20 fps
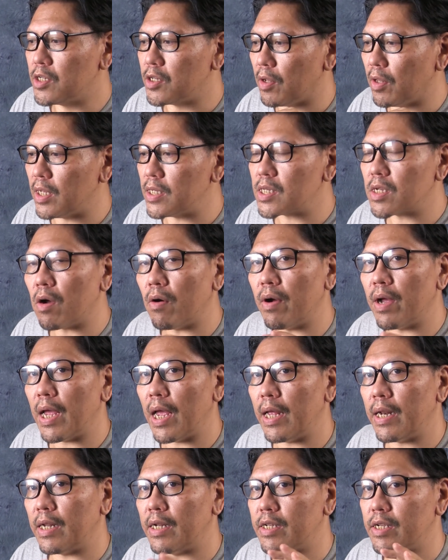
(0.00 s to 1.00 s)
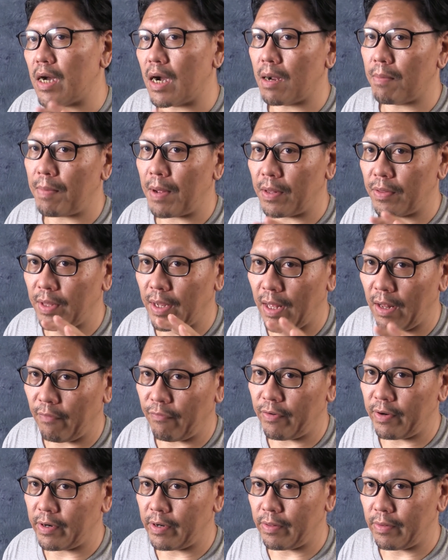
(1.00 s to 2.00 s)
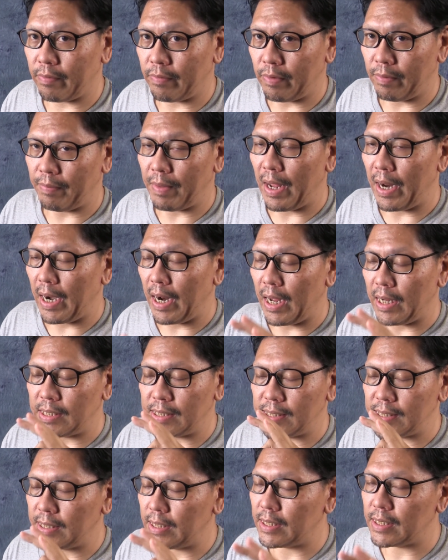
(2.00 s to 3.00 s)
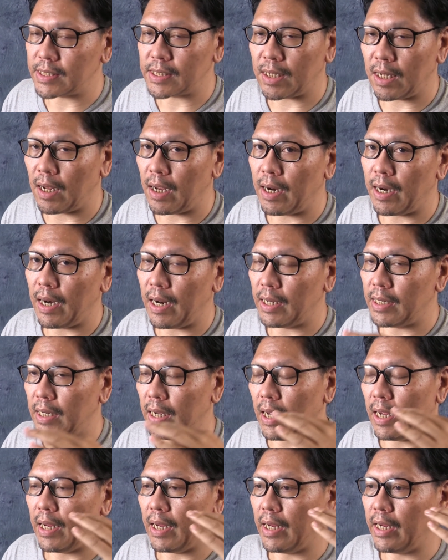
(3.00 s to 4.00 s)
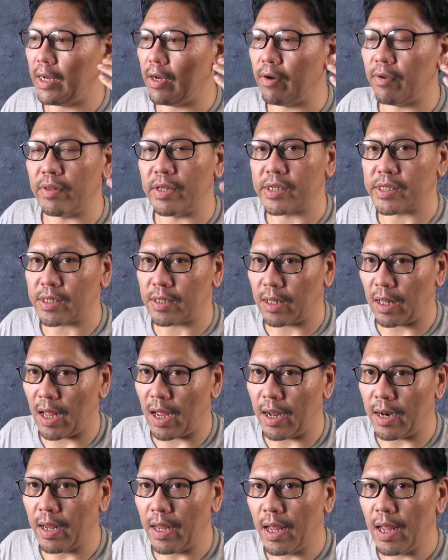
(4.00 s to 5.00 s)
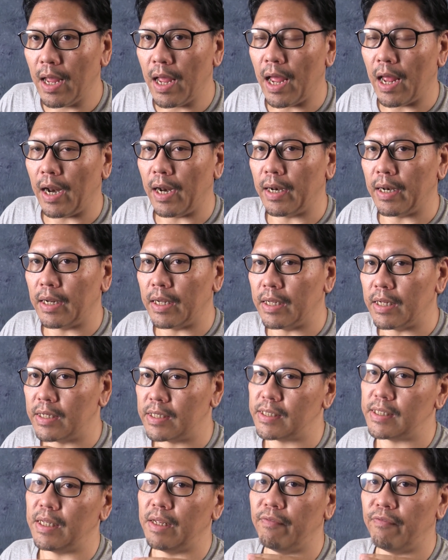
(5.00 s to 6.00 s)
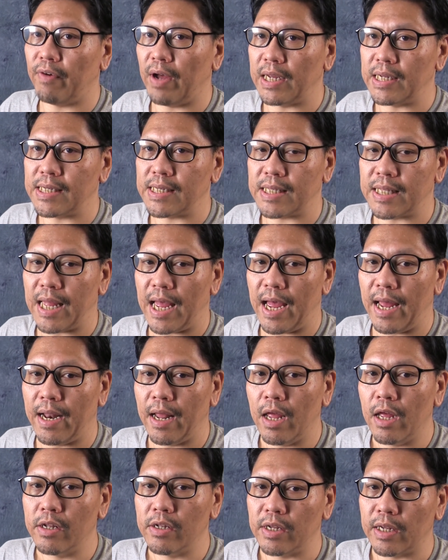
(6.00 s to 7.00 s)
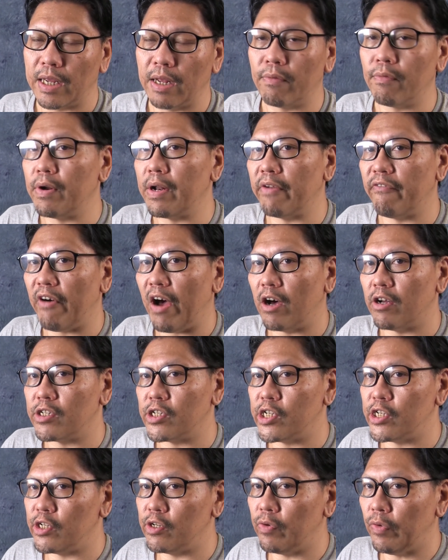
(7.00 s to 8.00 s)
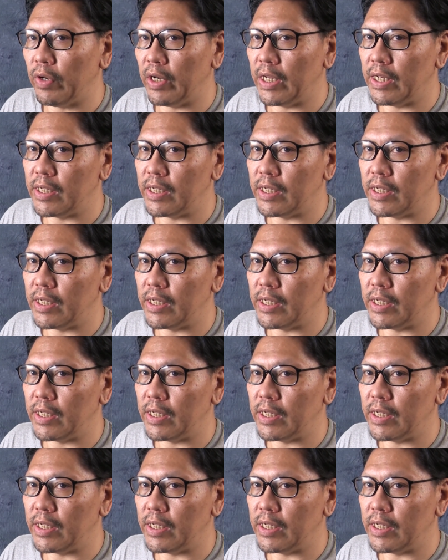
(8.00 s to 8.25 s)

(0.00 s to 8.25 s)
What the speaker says: So let's go ahead and talk about the elephant in the room then. I see this a lot, and I hear this a lot, and it's the advice that to get rid of algae, you